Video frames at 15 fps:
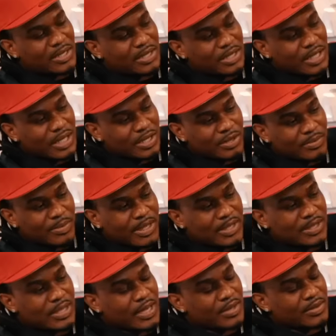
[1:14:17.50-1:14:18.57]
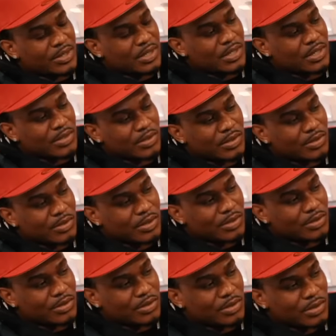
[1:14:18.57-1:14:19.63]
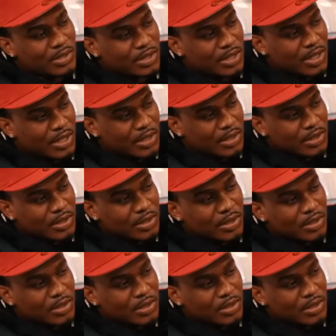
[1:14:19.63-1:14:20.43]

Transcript: about the deli? You make sandwiches? What, you do at the I'm just